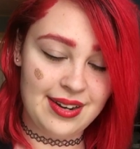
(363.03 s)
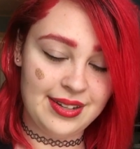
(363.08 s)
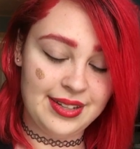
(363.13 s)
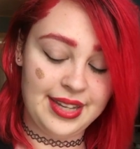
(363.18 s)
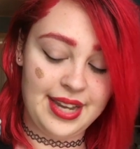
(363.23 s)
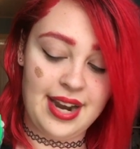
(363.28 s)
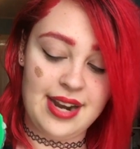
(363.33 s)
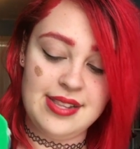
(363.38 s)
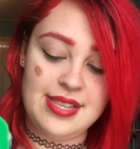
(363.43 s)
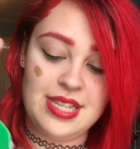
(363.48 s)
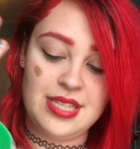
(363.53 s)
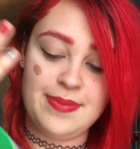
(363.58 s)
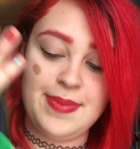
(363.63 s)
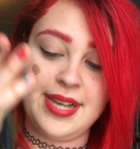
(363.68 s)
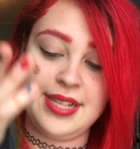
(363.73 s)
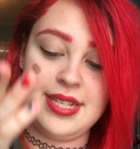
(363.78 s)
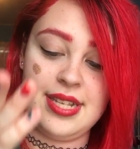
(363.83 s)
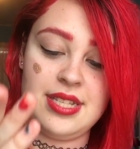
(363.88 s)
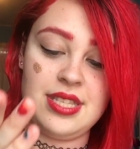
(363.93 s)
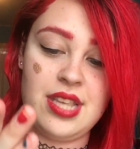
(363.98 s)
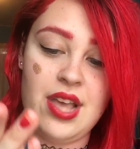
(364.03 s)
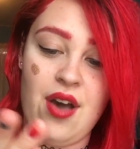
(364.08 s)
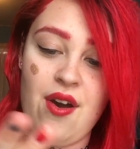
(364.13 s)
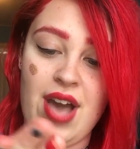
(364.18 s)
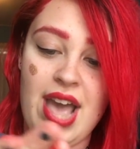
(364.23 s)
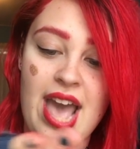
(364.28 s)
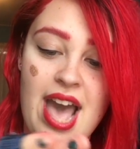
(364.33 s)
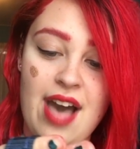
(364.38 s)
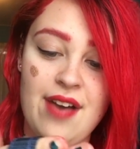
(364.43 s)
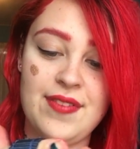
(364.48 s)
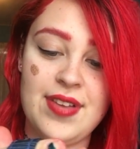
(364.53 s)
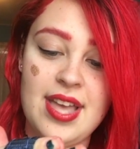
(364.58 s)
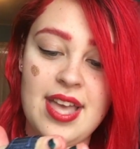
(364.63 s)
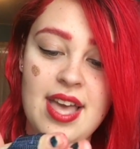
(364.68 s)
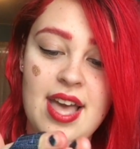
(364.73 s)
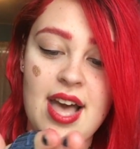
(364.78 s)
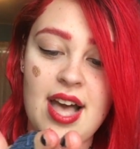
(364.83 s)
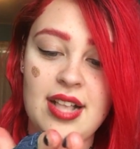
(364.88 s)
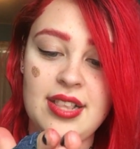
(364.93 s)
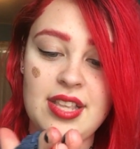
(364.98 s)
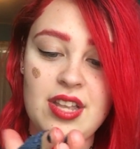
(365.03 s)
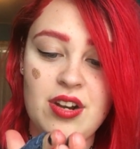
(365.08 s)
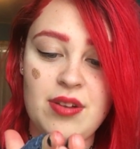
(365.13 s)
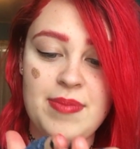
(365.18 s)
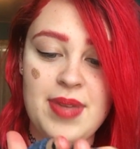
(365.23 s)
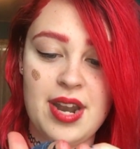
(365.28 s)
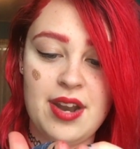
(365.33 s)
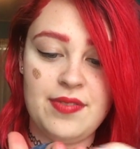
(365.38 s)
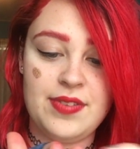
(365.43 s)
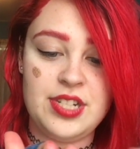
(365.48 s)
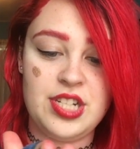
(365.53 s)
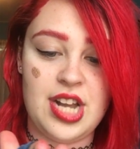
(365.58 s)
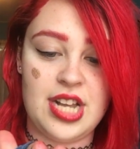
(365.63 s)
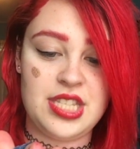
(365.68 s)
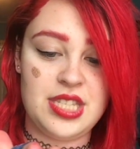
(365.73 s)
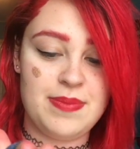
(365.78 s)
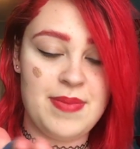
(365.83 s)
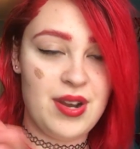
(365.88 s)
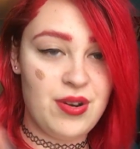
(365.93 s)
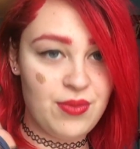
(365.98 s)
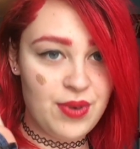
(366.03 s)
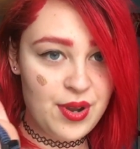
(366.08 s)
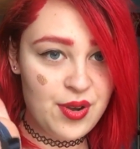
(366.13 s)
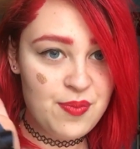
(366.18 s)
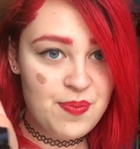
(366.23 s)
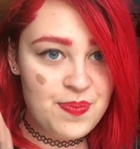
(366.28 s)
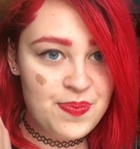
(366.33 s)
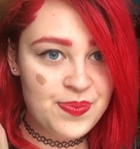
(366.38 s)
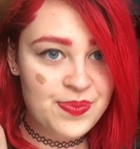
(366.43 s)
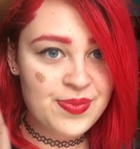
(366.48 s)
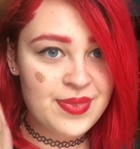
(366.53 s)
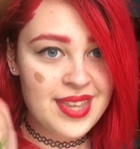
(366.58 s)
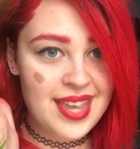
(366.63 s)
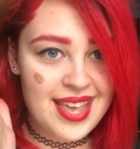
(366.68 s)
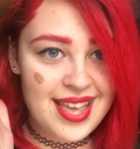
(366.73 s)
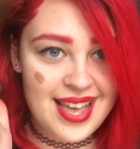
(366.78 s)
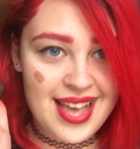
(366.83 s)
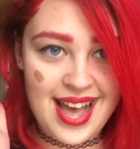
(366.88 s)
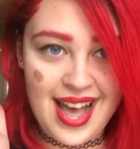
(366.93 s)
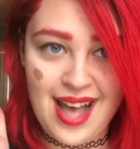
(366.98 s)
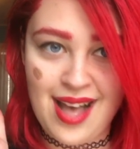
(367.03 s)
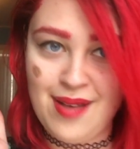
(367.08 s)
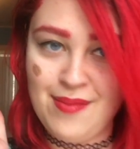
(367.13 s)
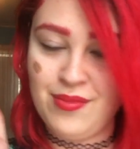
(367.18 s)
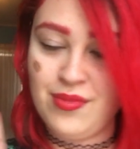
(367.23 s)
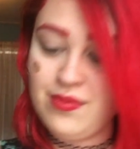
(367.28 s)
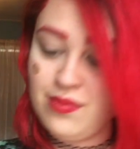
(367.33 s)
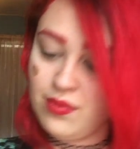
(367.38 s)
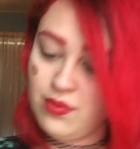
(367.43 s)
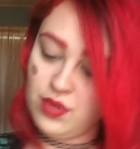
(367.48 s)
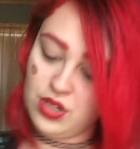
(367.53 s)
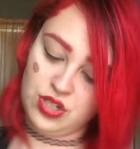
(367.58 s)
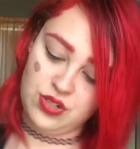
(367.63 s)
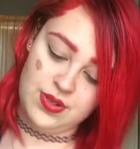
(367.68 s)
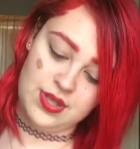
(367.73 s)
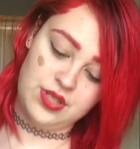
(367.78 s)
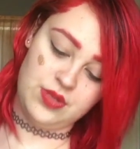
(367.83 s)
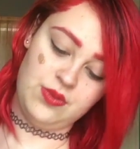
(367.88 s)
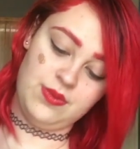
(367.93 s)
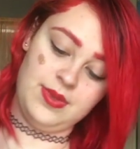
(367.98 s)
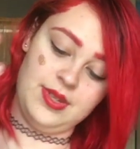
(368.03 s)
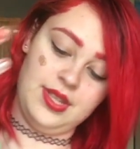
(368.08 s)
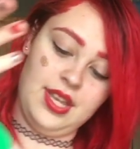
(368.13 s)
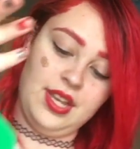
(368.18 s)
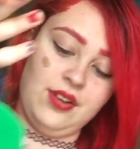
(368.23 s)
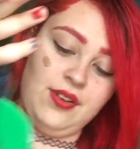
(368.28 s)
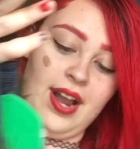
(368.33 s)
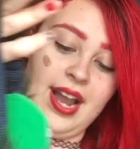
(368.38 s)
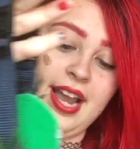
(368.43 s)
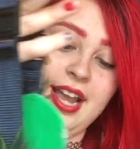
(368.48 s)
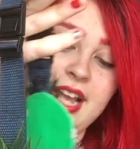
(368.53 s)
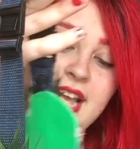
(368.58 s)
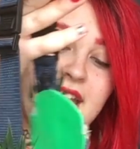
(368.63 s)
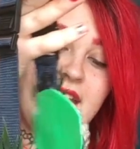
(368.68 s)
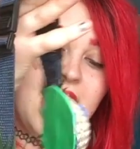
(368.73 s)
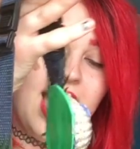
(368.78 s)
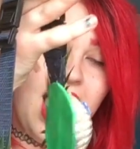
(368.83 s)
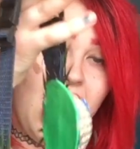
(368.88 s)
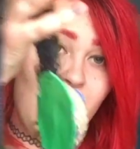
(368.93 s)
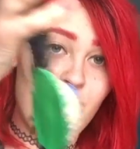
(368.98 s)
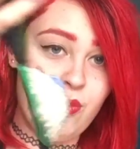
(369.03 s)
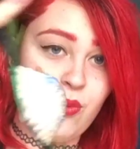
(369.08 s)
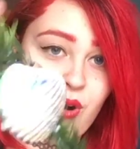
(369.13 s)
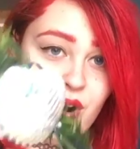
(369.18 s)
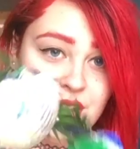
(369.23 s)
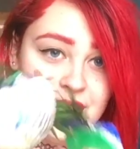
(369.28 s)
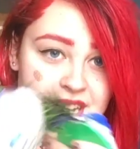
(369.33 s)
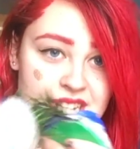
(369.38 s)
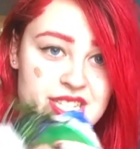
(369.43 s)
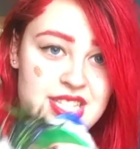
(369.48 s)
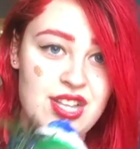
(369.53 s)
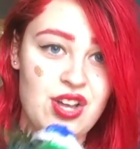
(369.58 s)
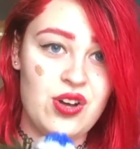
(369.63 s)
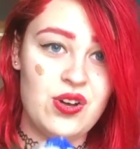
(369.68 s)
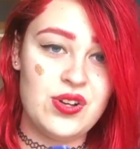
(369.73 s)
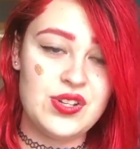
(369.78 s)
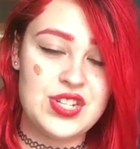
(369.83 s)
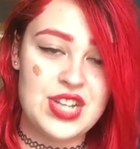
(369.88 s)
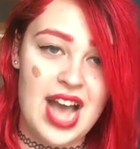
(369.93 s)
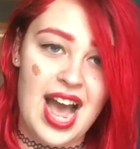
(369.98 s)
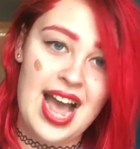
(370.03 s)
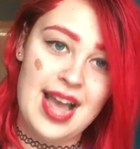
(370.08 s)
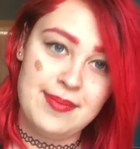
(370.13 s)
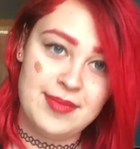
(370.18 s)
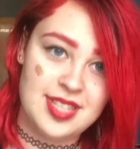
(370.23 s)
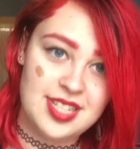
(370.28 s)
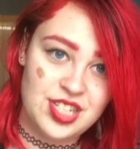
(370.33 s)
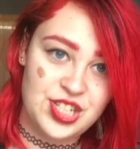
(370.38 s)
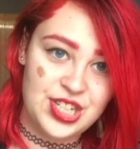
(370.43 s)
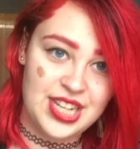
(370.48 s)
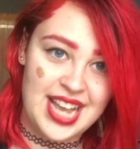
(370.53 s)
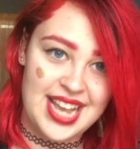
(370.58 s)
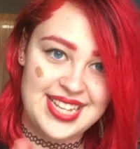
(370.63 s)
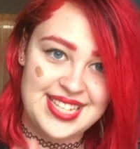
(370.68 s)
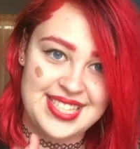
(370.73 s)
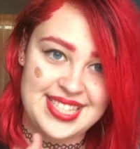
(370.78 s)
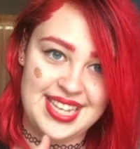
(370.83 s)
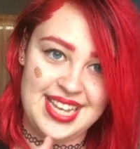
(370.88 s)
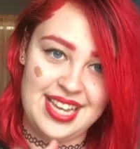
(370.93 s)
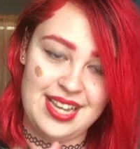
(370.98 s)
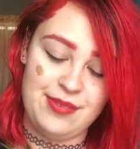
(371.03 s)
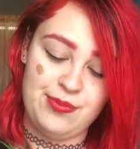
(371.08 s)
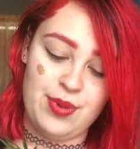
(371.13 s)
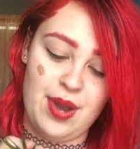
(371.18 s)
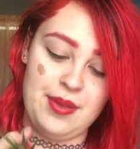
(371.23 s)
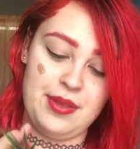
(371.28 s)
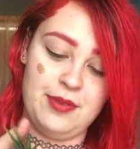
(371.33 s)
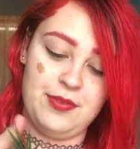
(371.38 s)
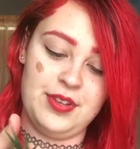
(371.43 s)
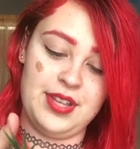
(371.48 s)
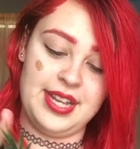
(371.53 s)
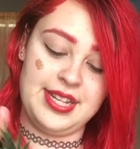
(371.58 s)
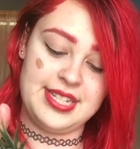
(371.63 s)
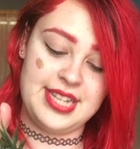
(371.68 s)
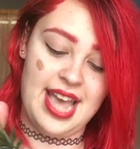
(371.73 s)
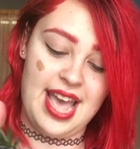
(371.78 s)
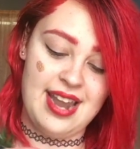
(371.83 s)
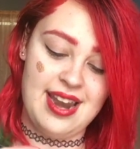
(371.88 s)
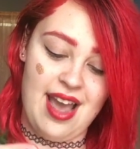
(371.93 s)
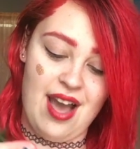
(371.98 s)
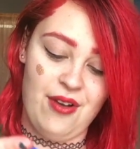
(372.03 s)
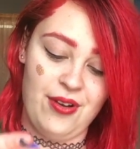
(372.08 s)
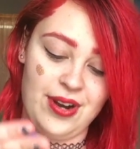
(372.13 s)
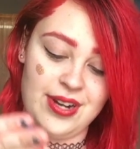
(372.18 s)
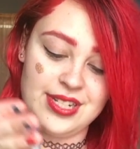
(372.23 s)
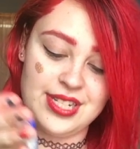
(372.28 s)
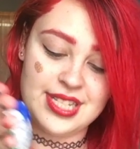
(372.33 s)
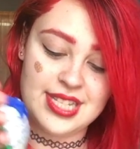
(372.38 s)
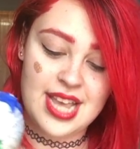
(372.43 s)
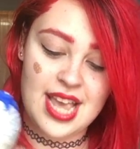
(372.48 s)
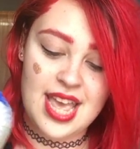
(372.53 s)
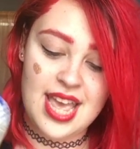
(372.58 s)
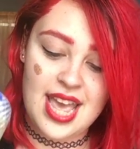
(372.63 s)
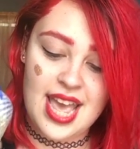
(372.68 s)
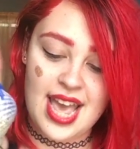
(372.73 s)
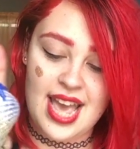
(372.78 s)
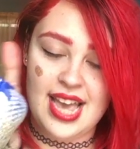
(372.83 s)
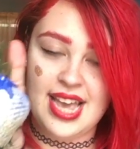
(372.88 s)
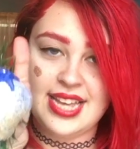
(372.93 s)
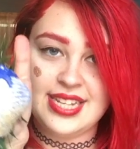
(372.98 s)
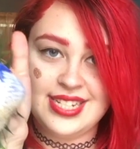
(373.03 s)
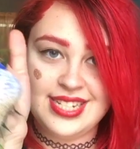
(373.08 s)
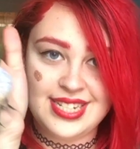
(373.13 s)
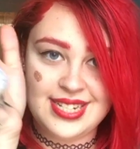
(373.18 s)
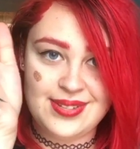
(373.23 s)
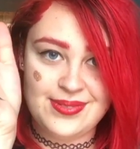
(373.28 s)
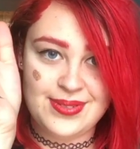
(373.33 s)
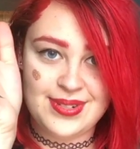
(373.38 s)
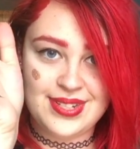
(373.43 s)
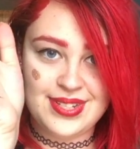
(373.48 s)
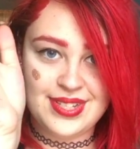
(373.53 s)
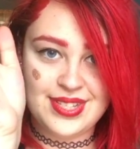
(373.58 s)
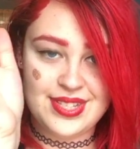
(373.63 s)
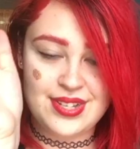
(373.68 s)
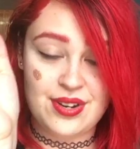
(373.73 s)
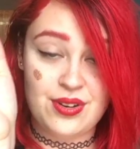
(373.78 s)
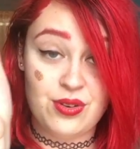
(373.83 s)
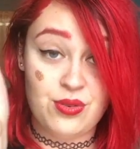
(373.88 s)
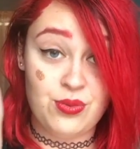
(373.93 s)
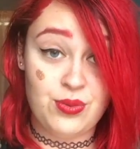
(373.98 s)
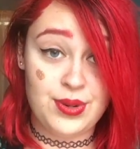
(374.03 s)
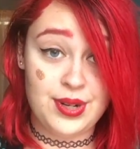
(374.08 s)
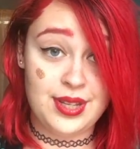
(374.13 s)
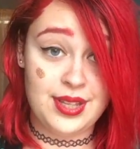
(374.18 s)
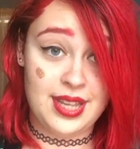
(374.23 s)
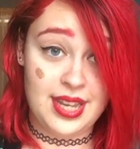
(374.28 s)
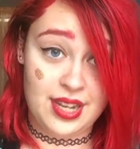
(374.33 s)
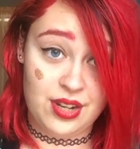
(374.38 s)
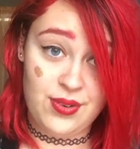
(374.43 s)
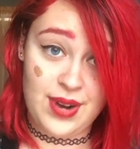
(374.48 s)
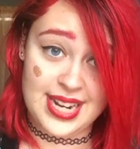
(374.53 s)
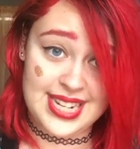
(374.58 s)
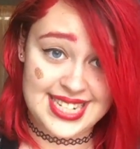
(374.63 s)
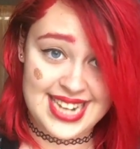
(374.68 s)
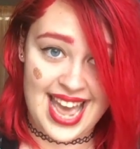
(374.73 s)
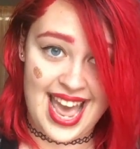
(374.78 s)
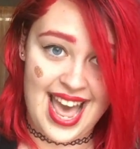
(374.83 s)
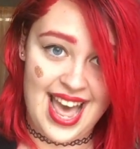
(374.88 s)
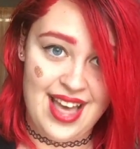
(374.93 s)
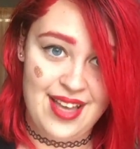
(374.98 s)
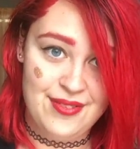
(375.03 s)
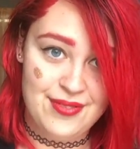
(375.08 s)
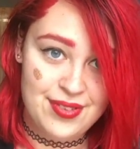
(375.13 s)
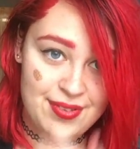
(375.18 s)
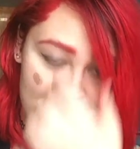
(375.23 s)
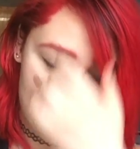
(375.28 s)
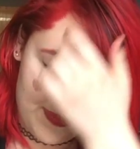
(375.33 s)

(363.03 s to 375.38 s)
earlier, and this makes it so I have a little bit of adjustment room, which was really great. I wore this the whole time in the GAC, probably for like 10 hours, and it was really great to have.